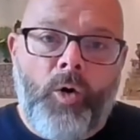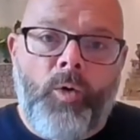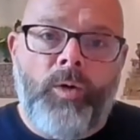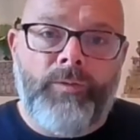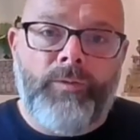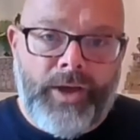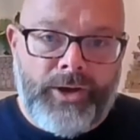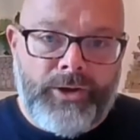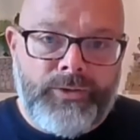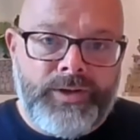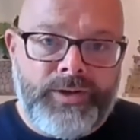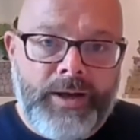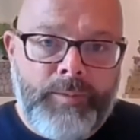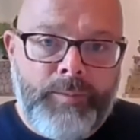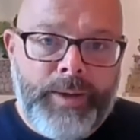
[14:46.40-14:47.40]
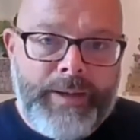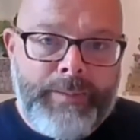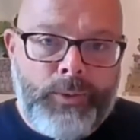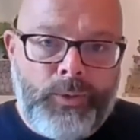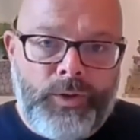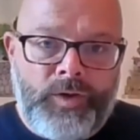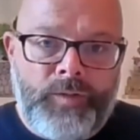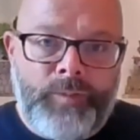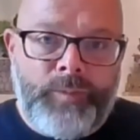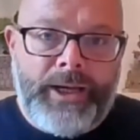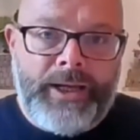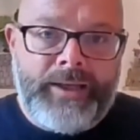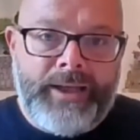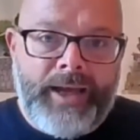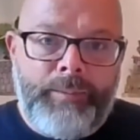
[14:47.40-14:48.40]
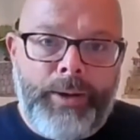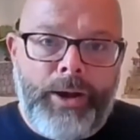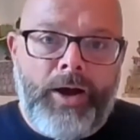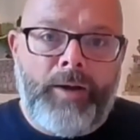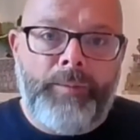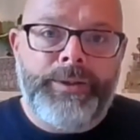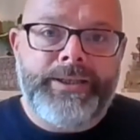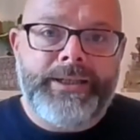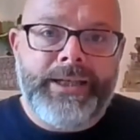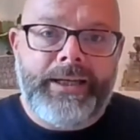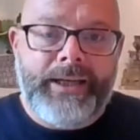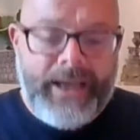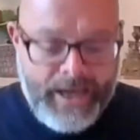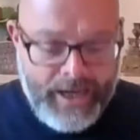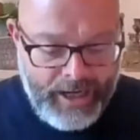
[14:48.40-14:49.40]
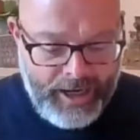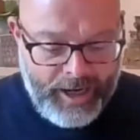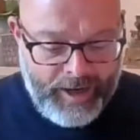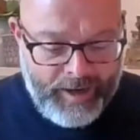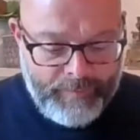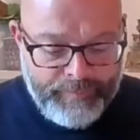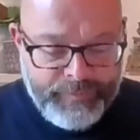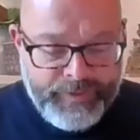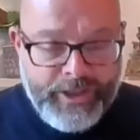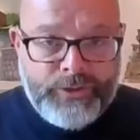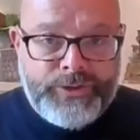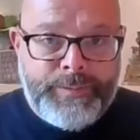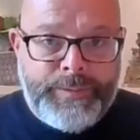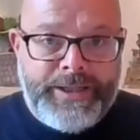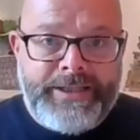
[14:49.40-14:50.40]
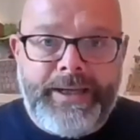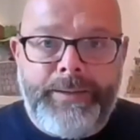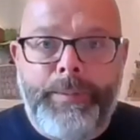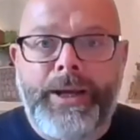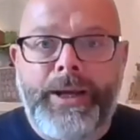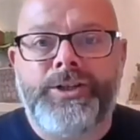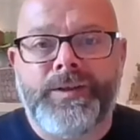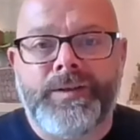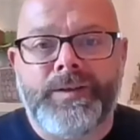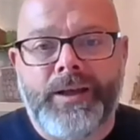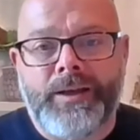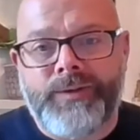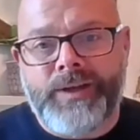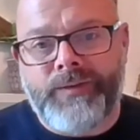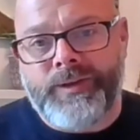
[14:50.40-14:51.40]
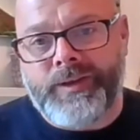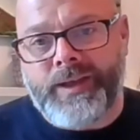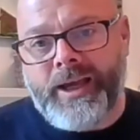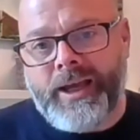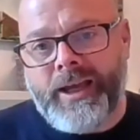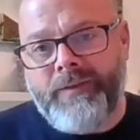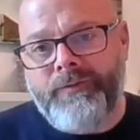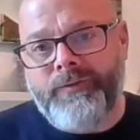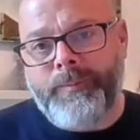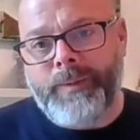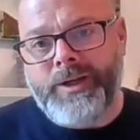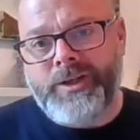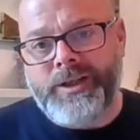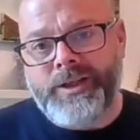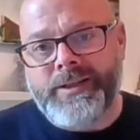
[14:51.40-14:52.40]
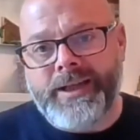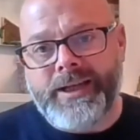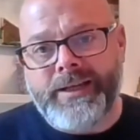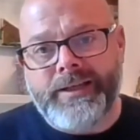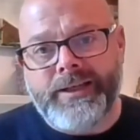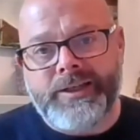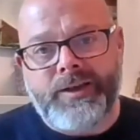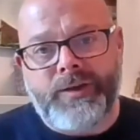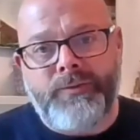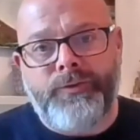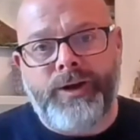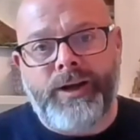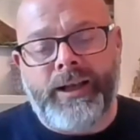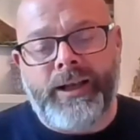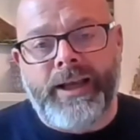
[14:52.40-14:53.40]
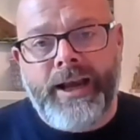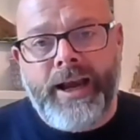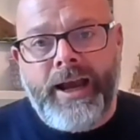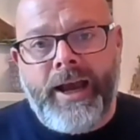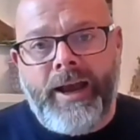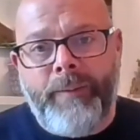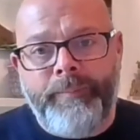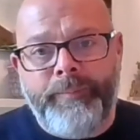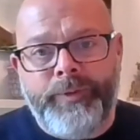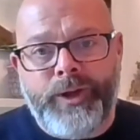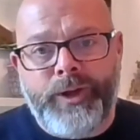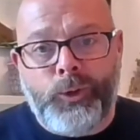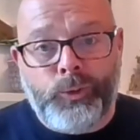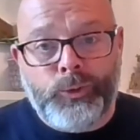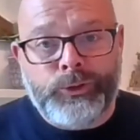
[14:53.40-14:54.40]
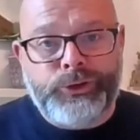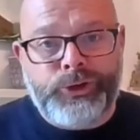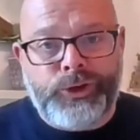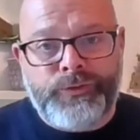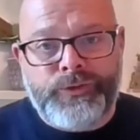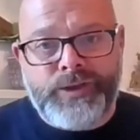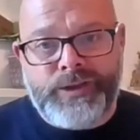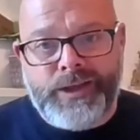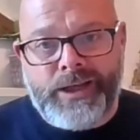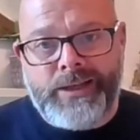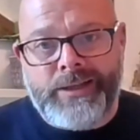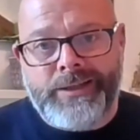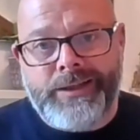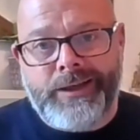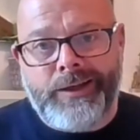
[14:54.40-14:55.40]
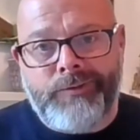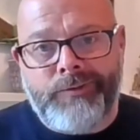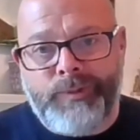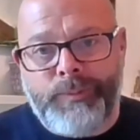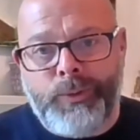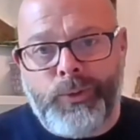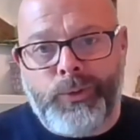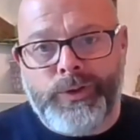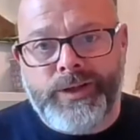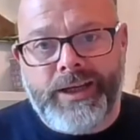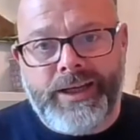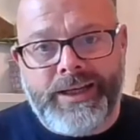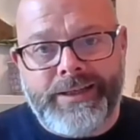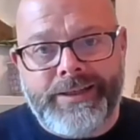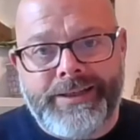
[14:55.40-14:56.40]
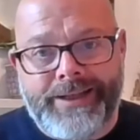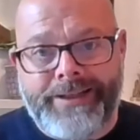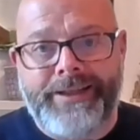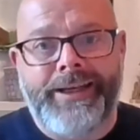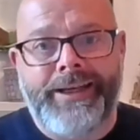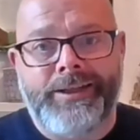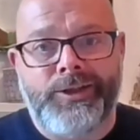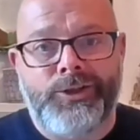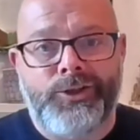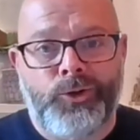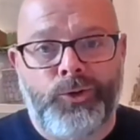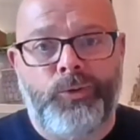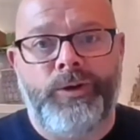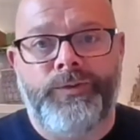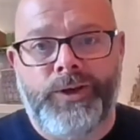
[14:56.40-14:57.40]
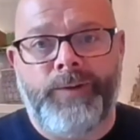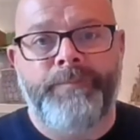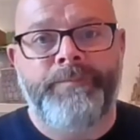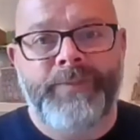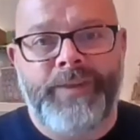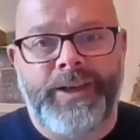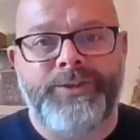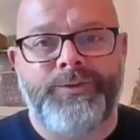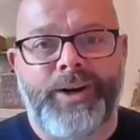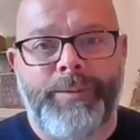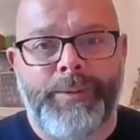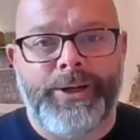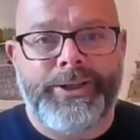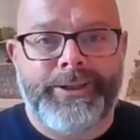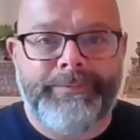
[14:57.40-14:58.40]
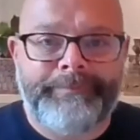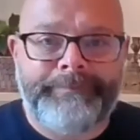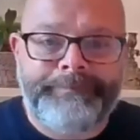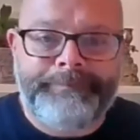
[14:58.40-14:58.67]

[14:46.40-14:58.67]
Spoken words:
all of those people that have played that part, particularly the LGBT patients that have given their information and data so freely. The launch of today's report is dedicated to all of you. Thanks very much.